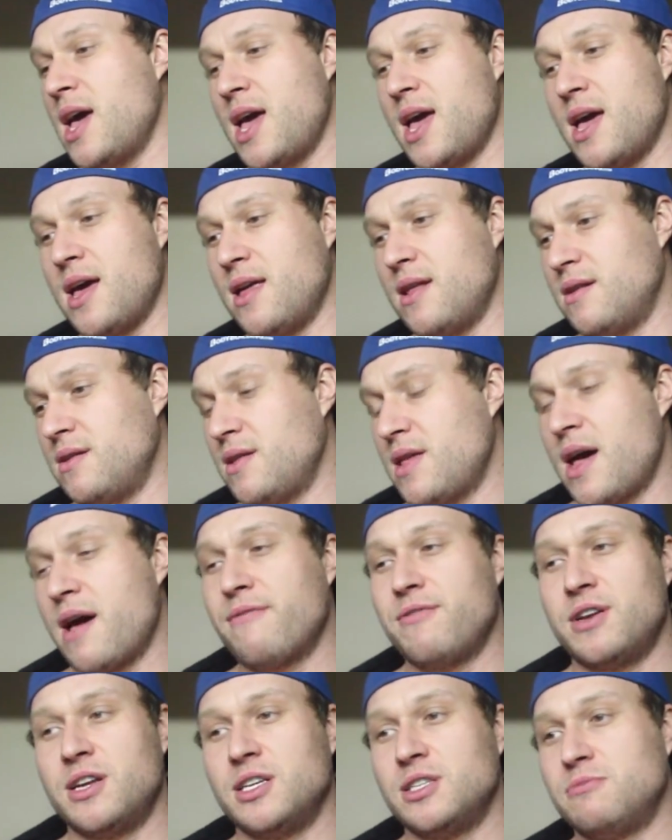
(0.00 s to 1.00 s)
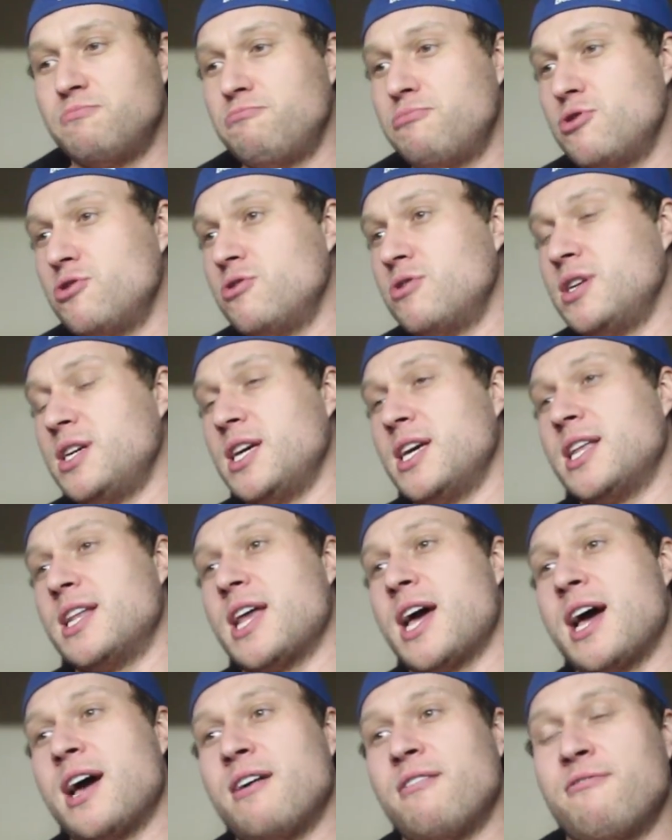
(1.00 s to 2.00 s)
and have a nice booty
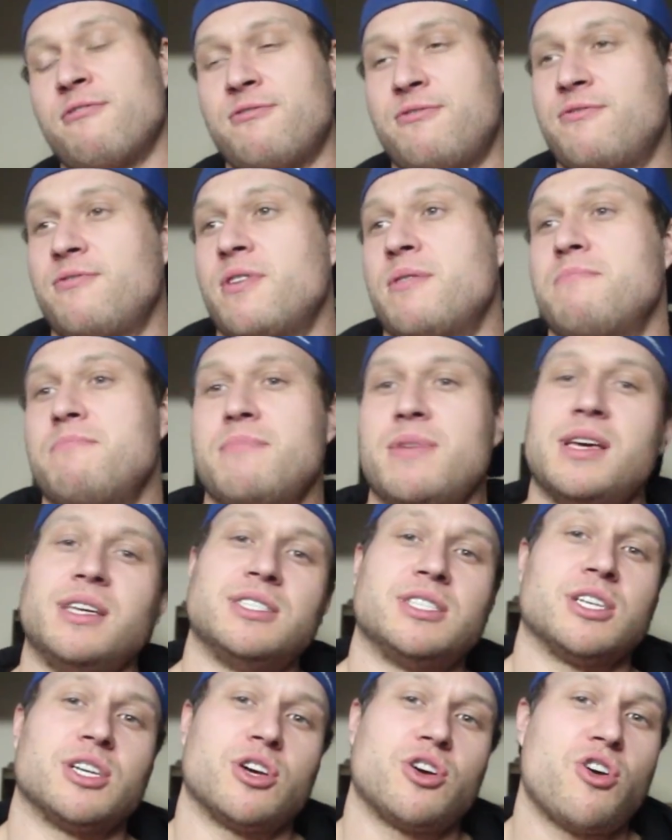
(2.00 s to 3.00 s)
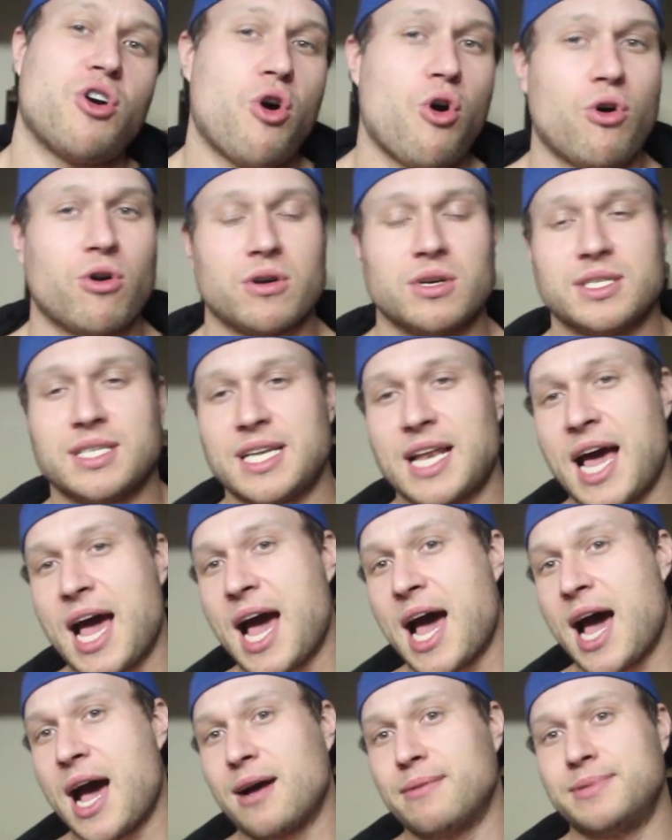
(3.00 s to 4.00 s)
and have amazing cores and
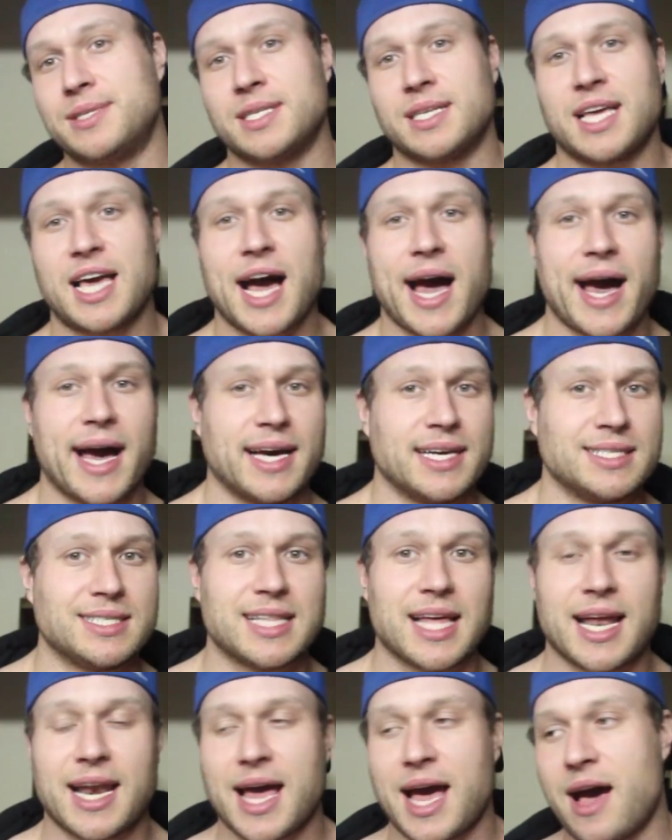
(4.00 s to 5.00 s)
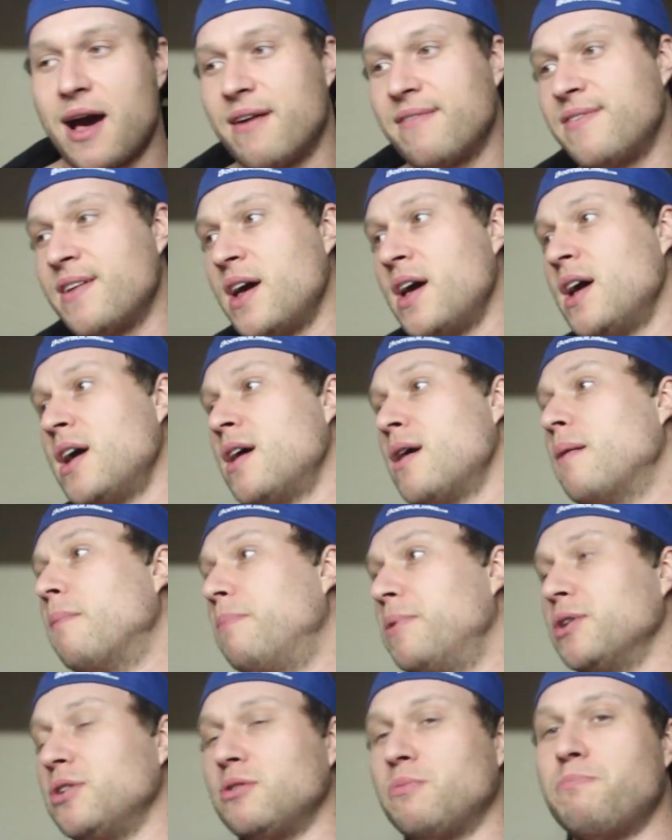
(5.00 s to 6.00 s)
abs, and guys that have
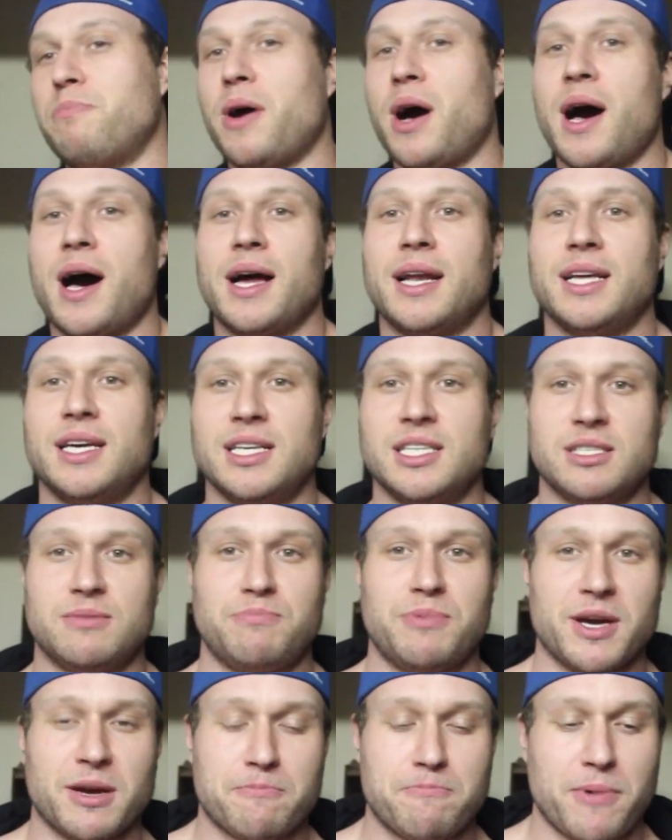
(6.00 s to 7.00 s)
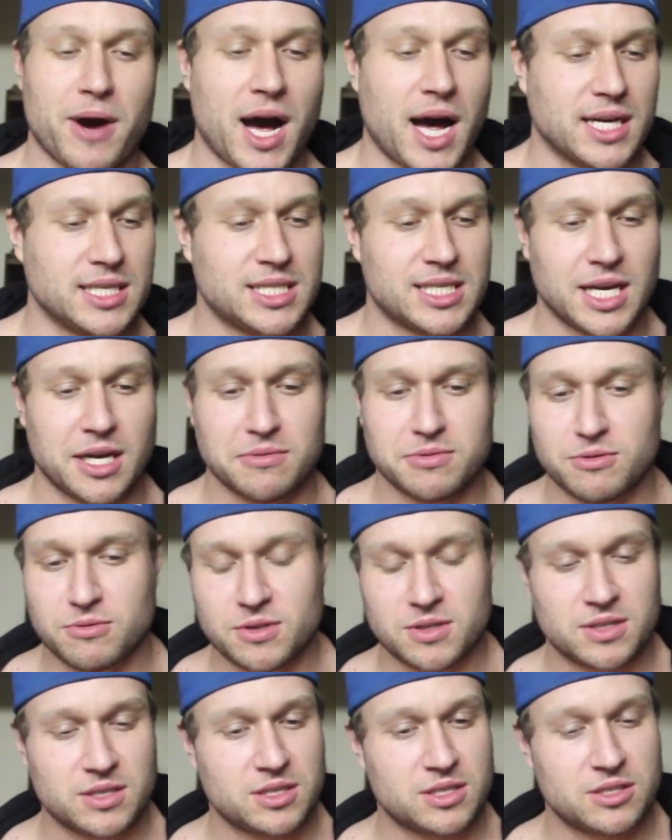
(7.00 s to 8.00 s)
built bodies, big
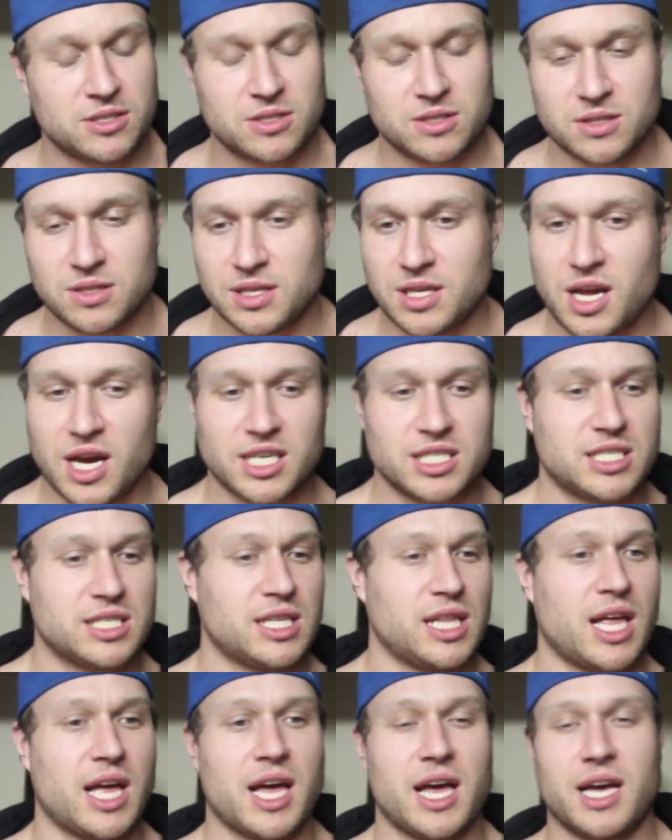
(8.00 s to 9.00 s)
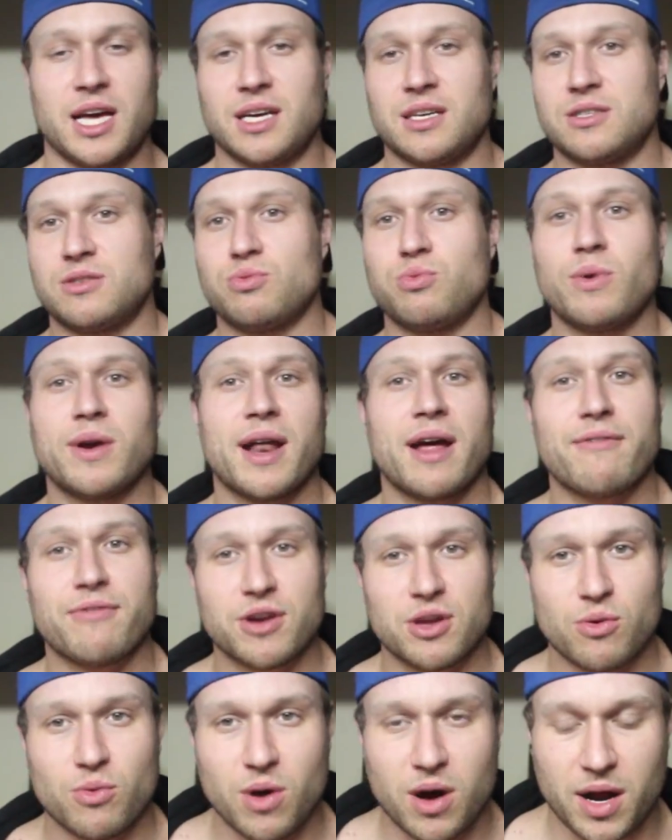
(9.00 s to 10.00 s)
biceps, nice legs, whatever
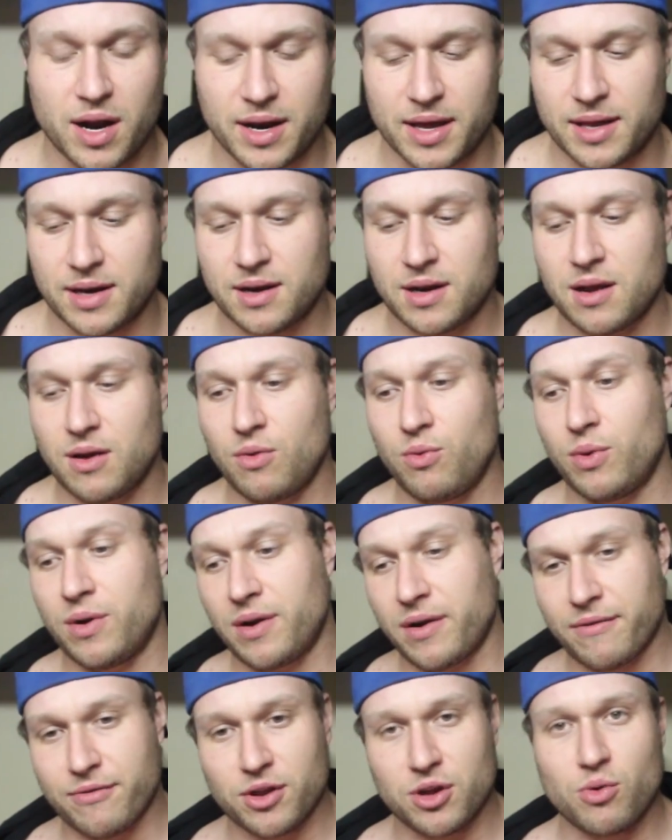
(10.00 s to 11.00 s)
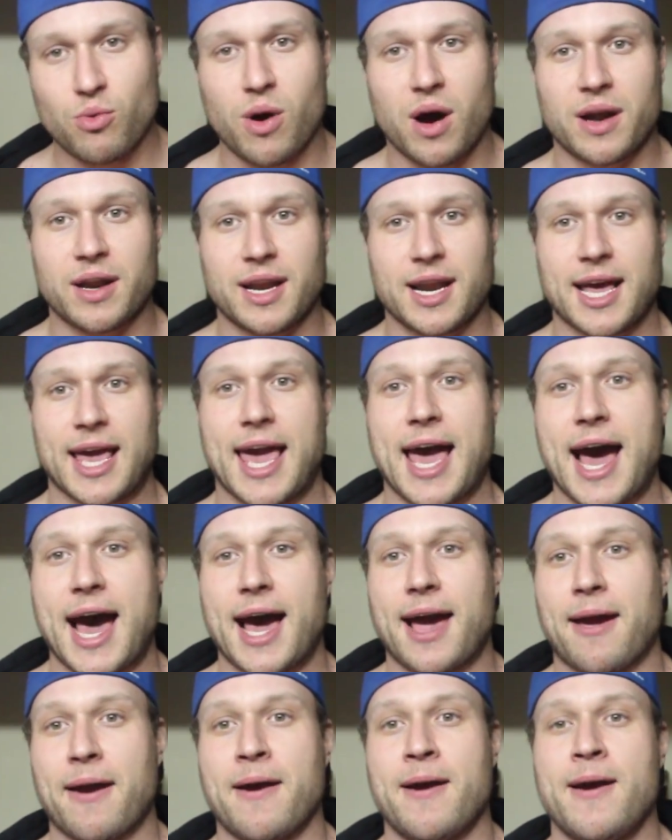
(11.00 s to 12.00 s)
you want in a
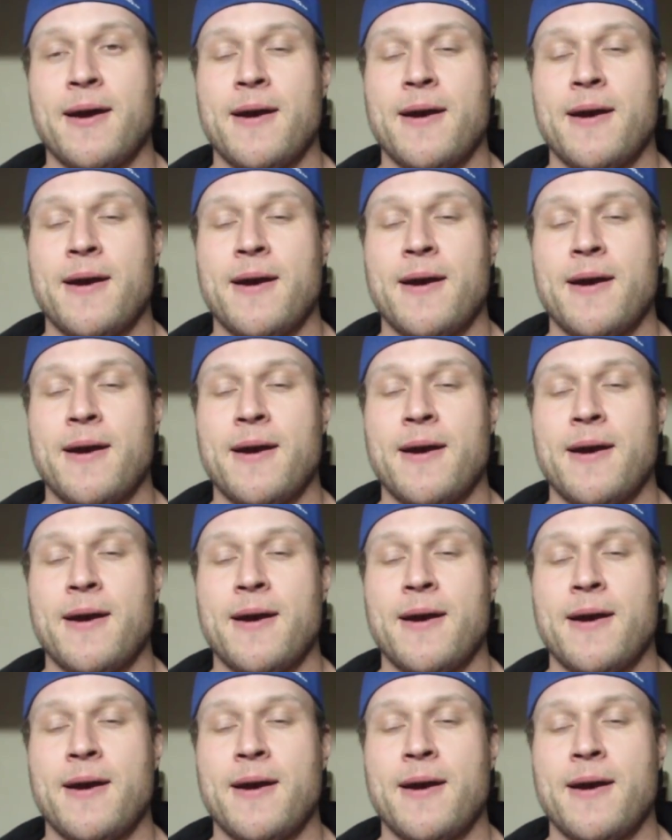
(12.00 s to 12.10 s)
guy.